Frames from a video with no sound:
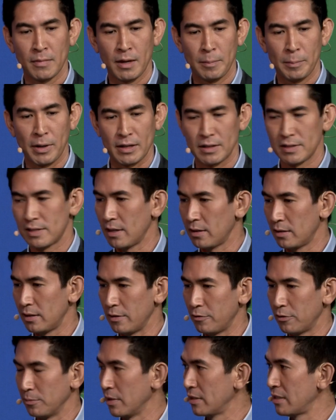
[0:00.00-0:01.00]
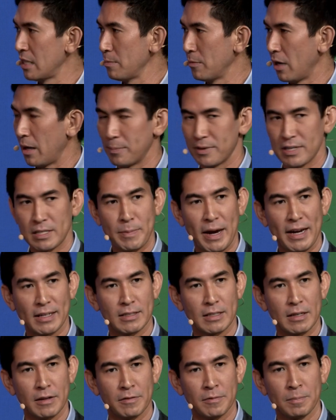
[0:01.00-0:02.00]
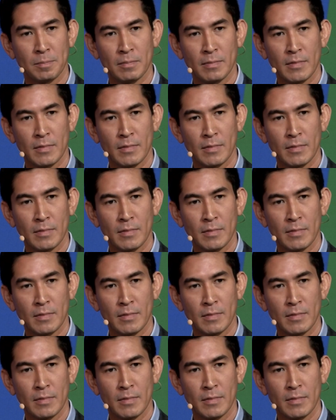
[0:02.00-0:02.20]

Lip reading: But certainly from the DeepMind perspective,